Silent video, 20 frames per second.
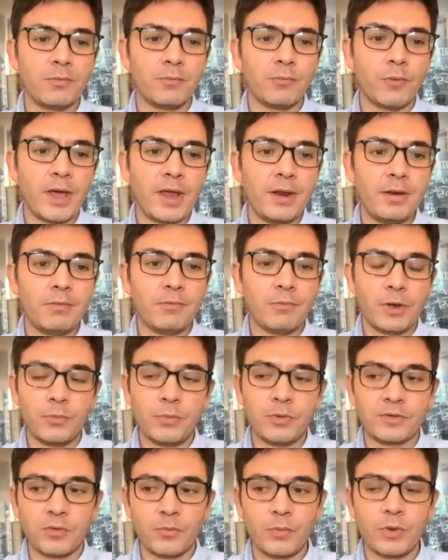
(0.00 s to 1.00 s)
when it
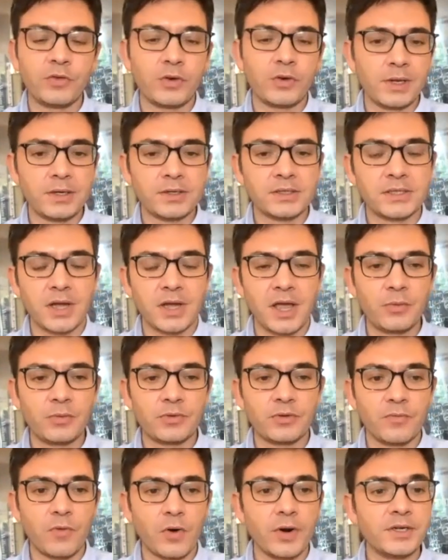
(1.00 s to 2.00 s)
was originally designed, was
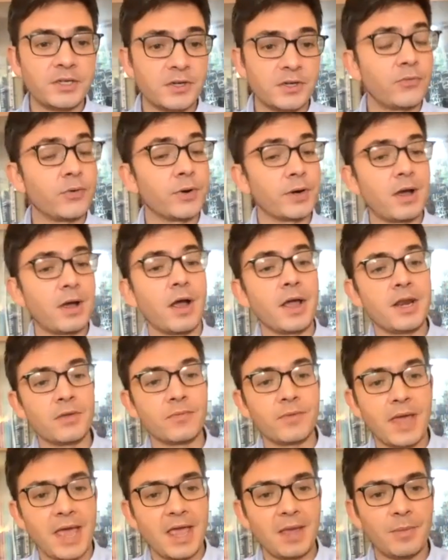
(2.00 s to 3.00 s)
a very different kind
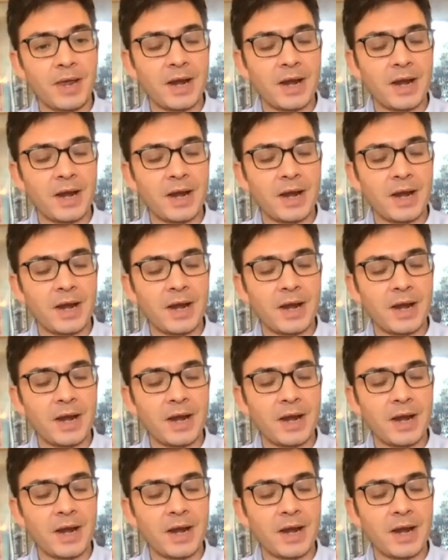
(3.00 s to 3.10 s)
of game.